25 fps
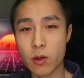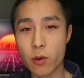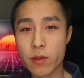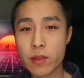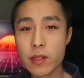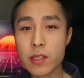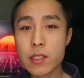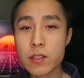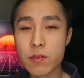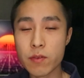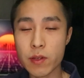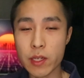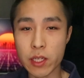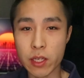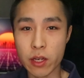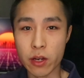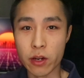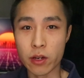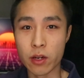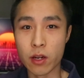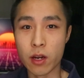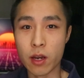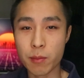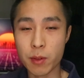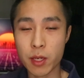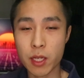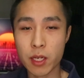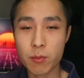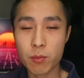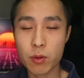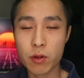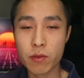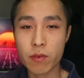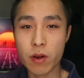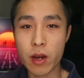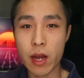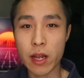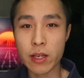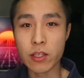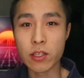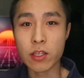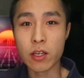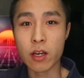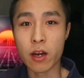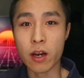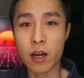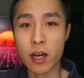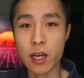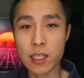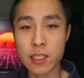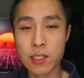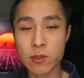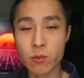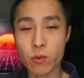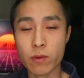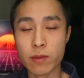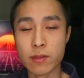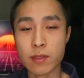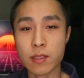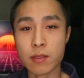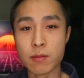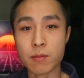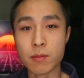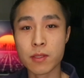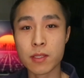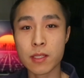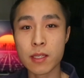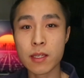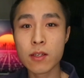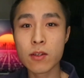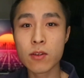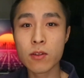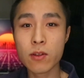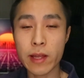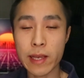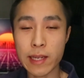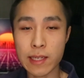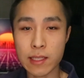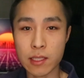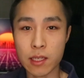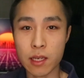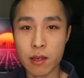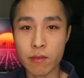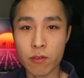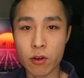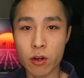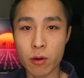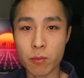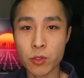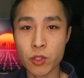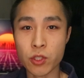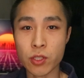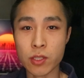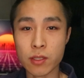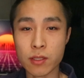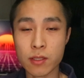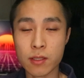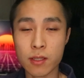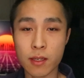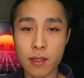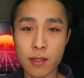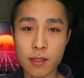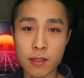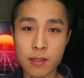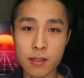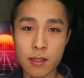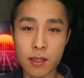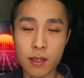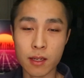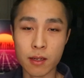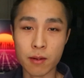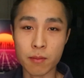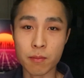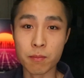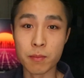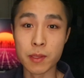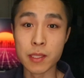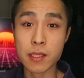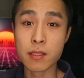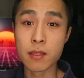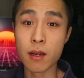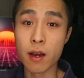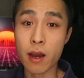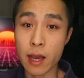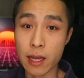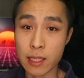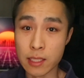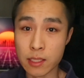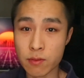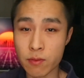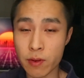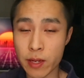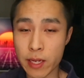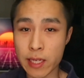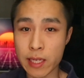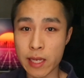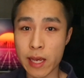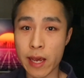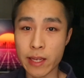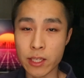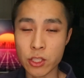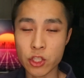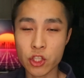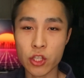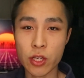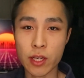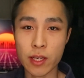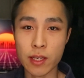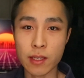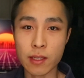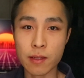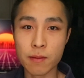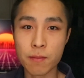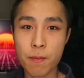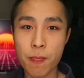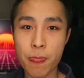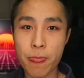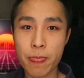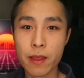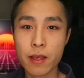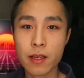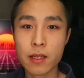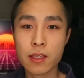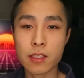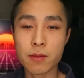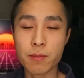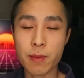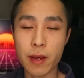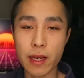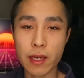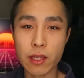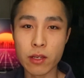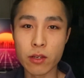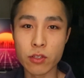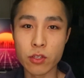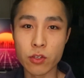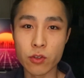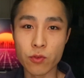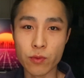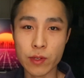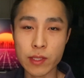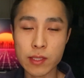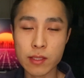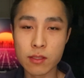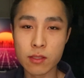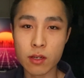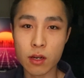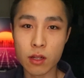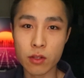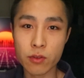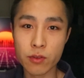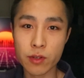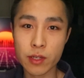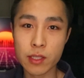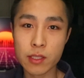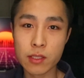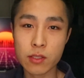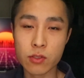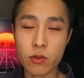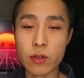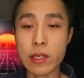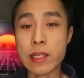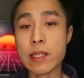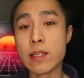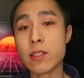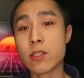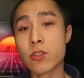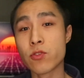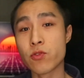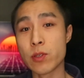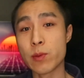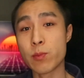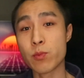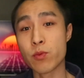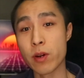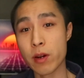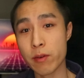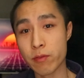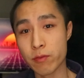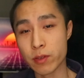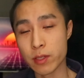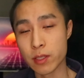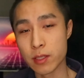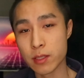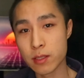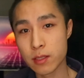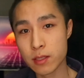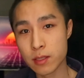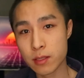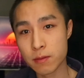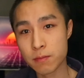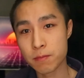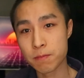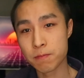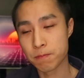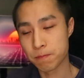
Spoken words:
in this video, I'm going to provide you guys with some single ETF options to consider besides VDHG, depending on your risk tolerance or industry preference.